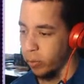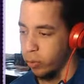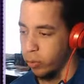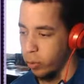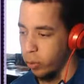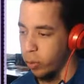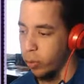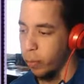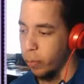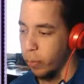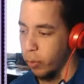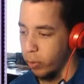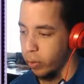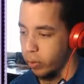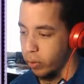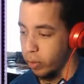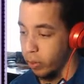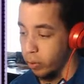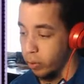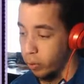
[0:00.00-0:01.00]
true
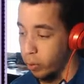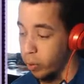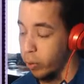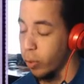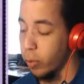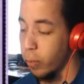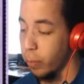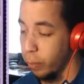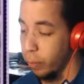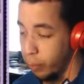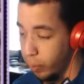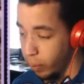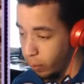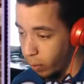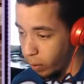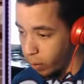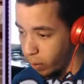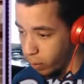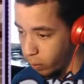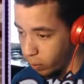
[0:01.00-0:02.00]
to true
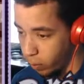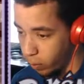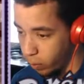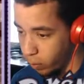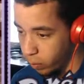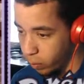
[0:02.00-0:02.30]
oh,